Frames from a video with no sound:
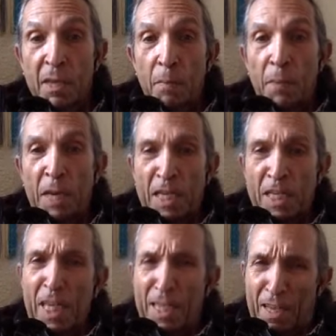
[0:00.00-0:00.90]
But I
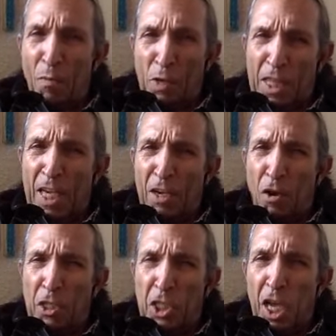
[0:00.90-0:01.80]
think
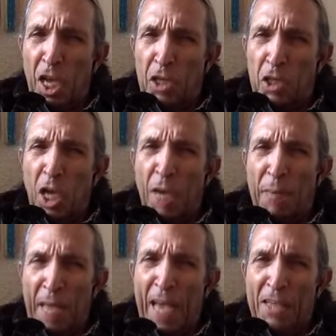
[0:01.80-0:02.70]
our job
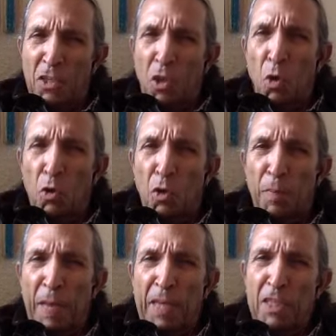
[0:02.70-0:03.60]
as older
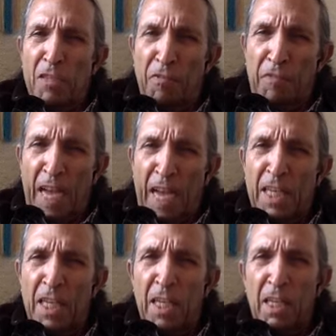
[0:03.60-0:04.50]
men is to
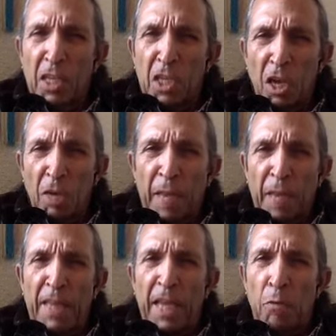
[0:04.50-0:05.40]
find young
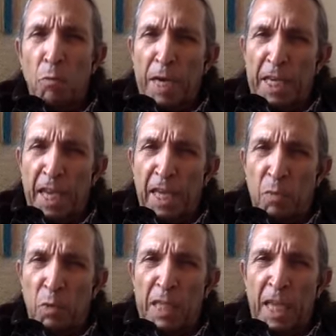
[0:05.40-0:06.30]
men that radiate
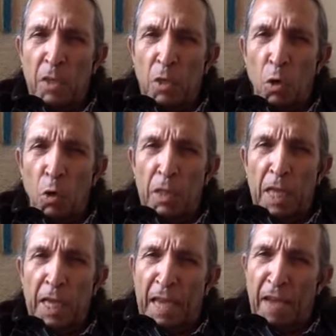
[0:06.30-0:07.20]
with that gold,
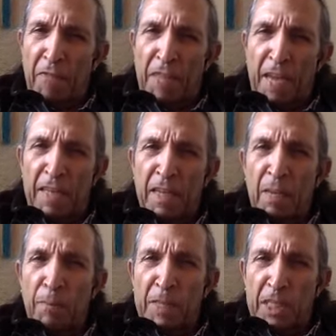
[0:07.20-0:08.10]
that have that
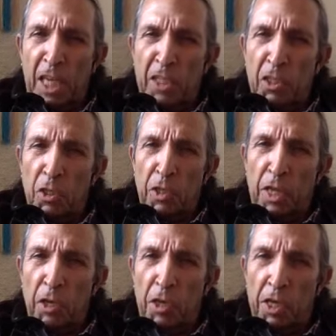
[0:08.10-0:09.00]
potential.
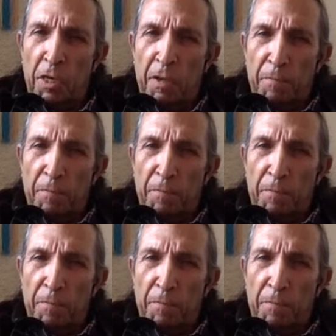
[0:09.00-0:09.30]
They're the